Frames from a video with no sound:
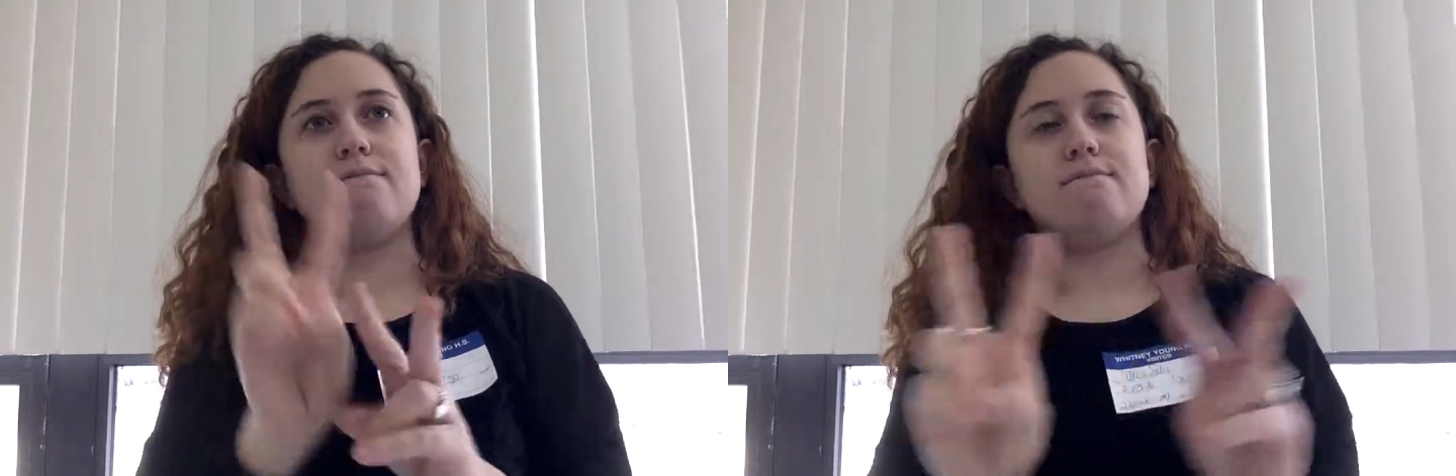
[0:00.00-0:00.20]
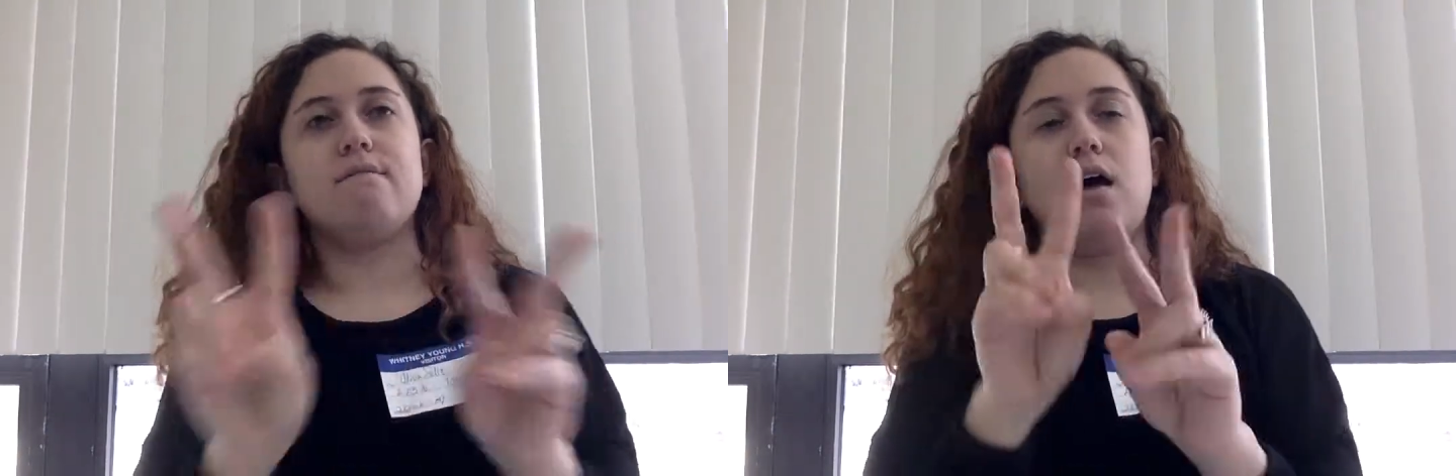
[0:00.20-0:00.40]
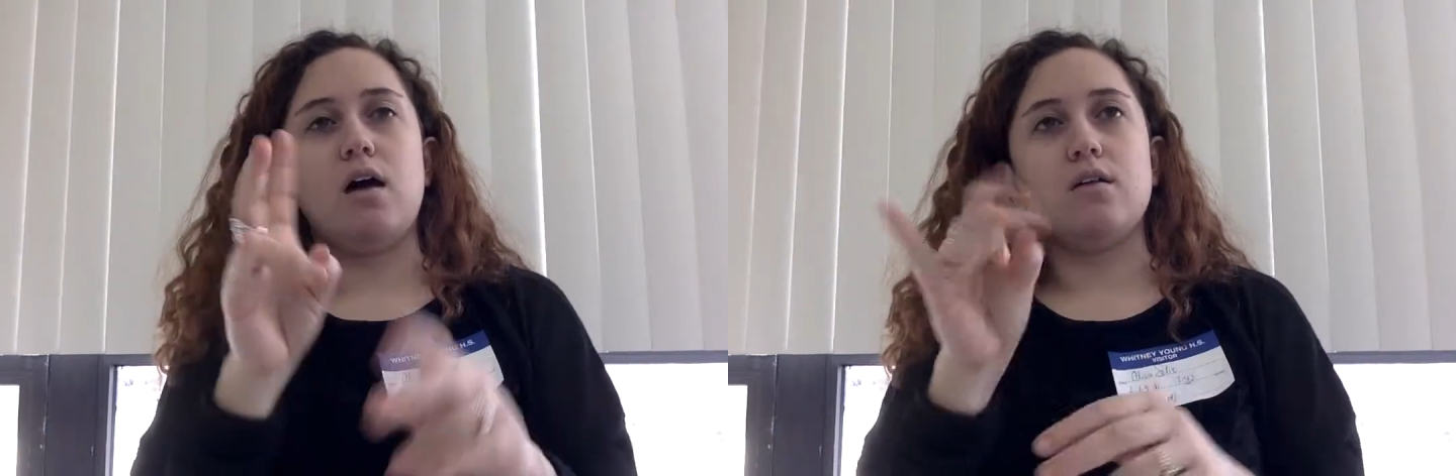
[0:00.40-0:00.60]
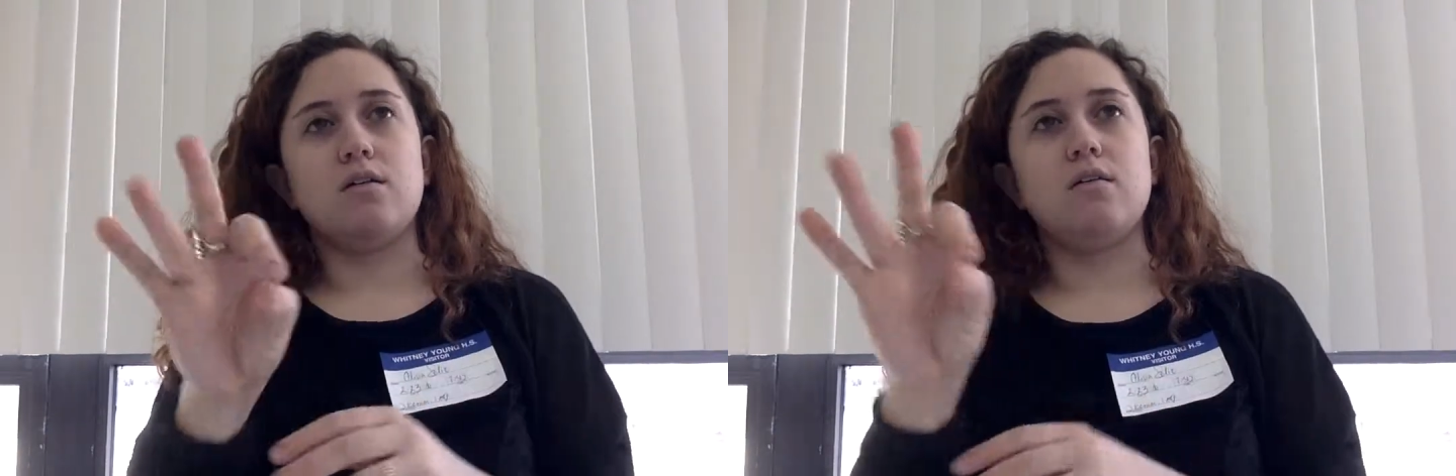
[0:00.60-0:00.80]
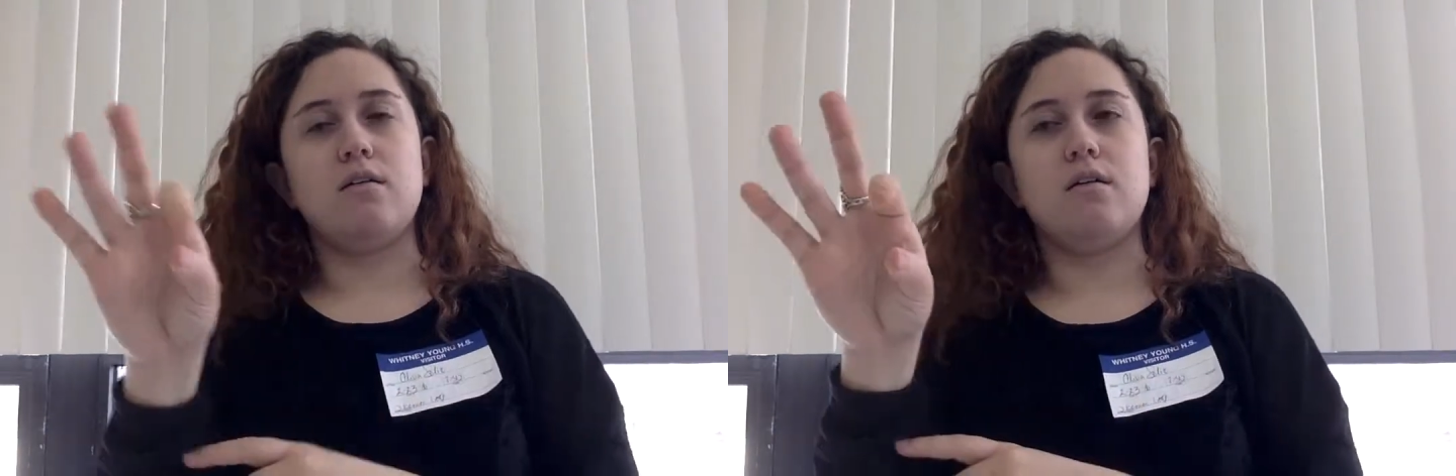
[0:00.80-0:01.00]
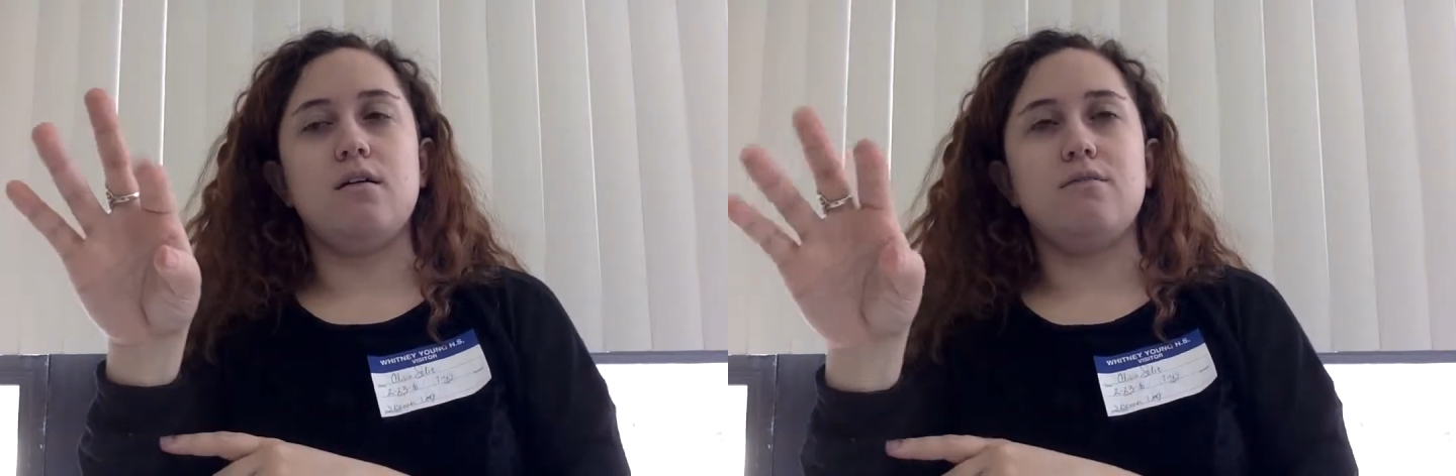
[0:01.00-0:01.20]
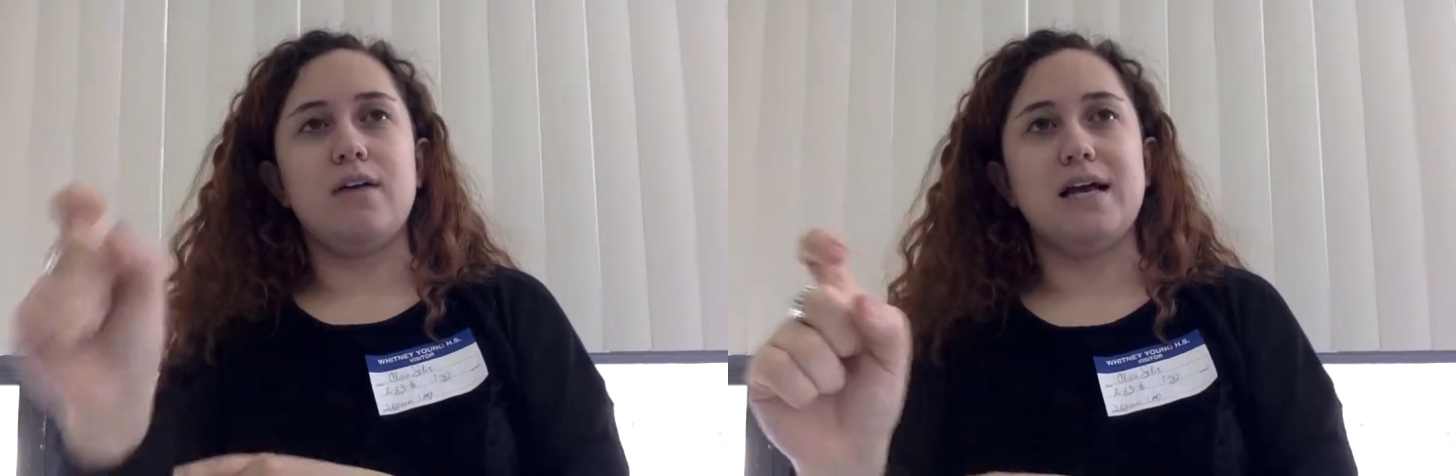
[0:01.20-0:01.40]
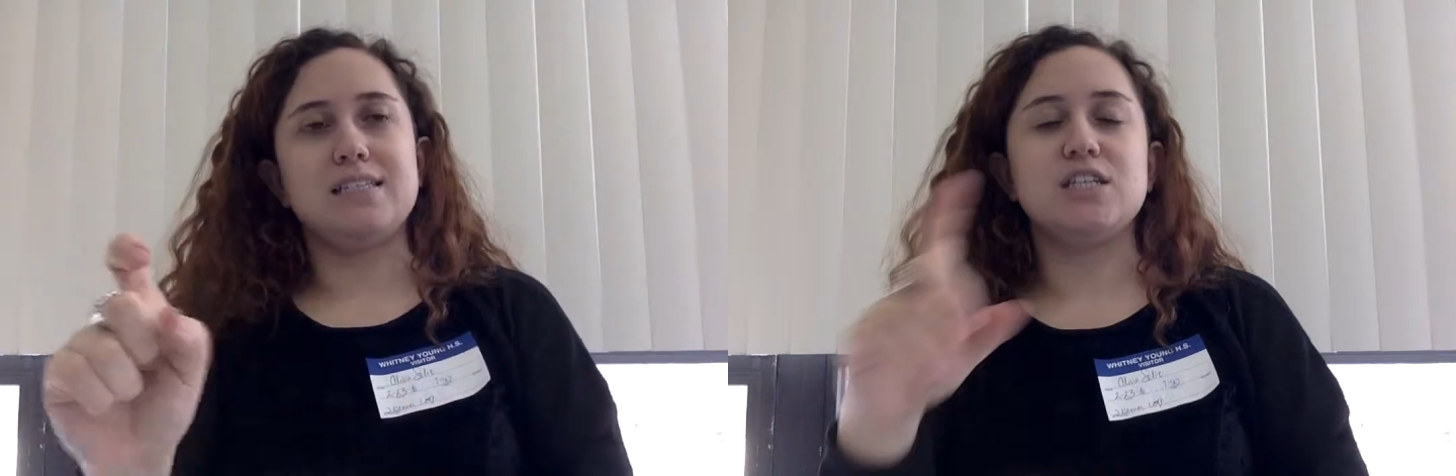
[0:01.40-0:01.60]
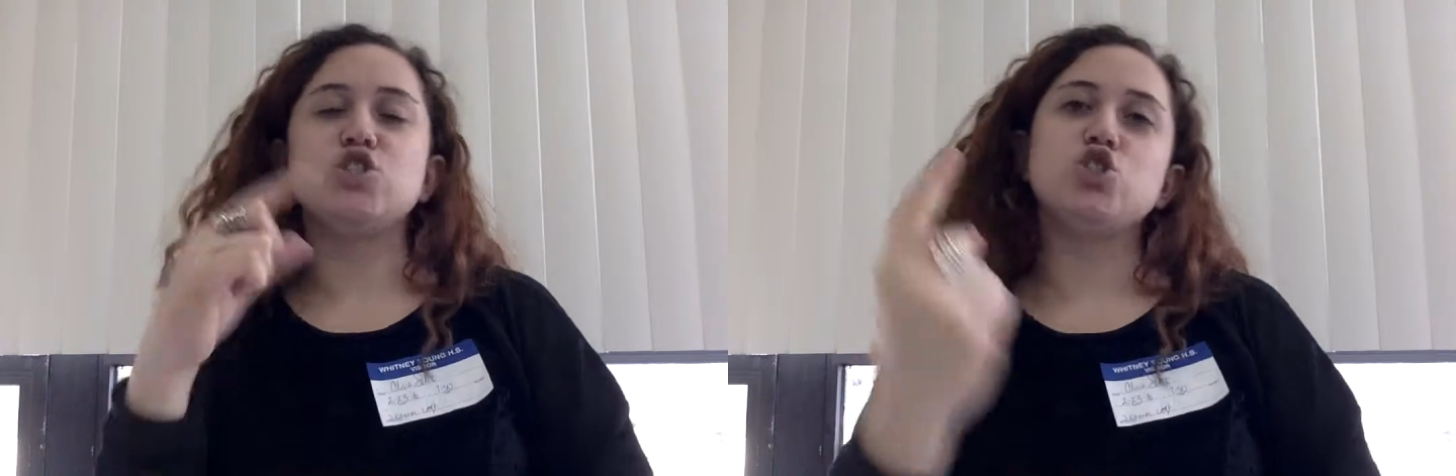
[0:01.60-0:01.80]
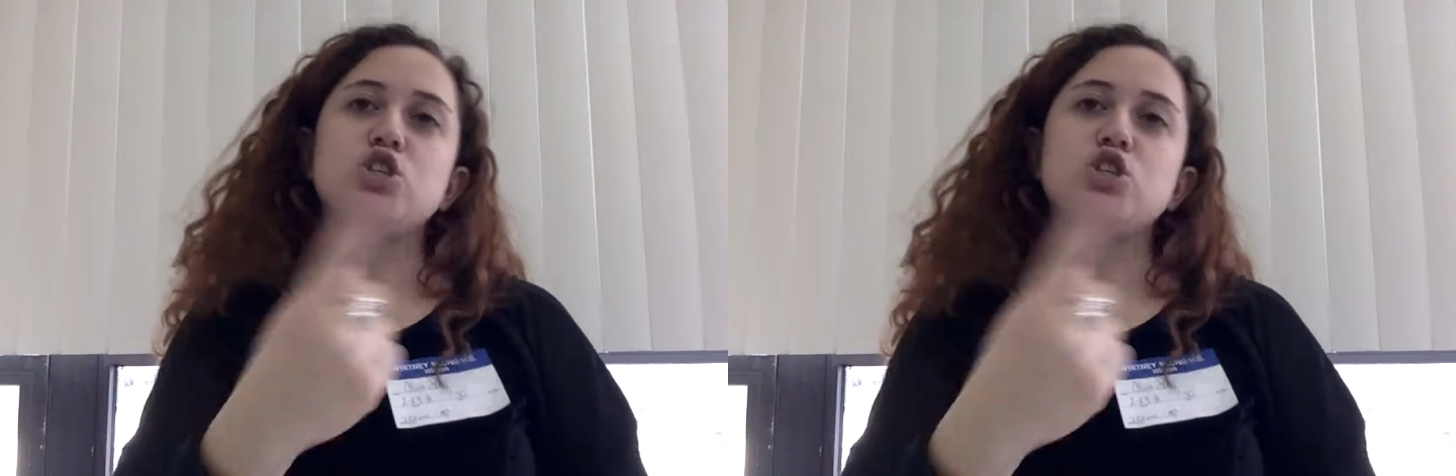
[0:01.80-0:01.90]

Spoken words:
that we can't